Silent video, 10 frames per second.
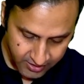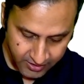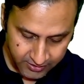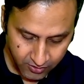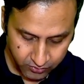
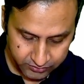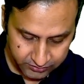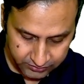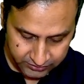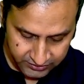Now,
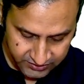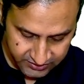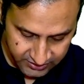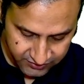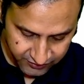these
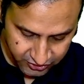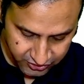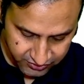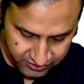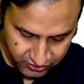
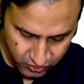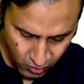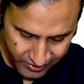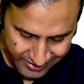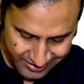calcifications are
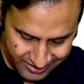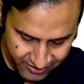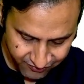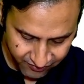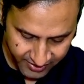so
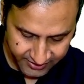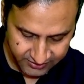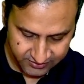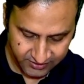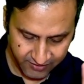
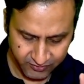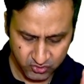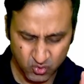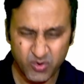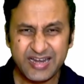ill-defined, having
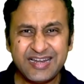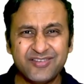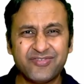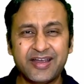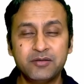so
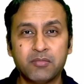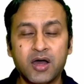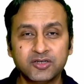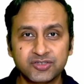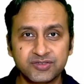ill-defined
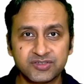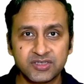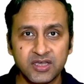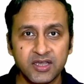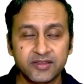margins
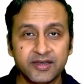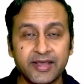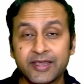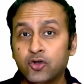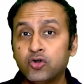that I
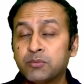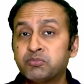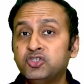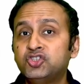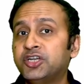cannot
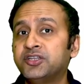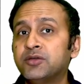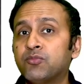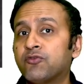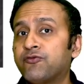appreciate their
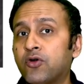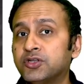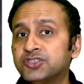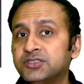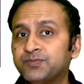
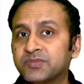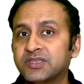morphology.